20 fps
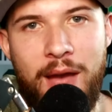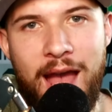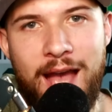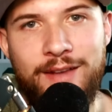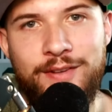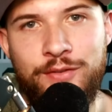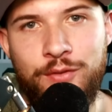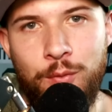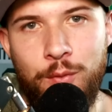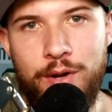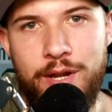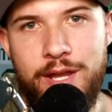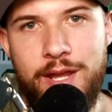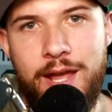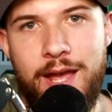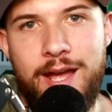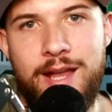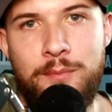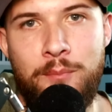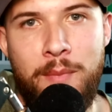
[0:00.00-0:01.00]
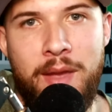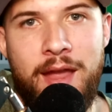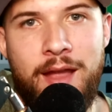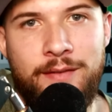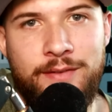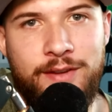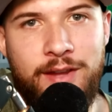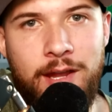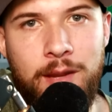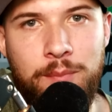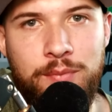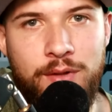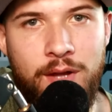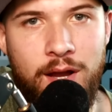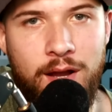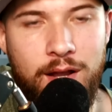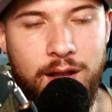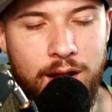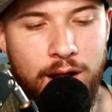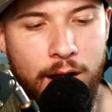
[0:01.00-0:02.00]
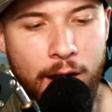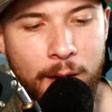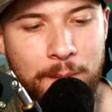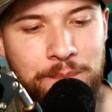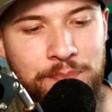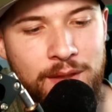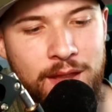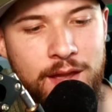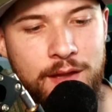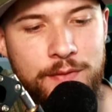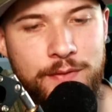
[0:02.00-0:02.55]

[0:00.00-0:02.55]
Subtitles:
BAS20 at manscaped.com.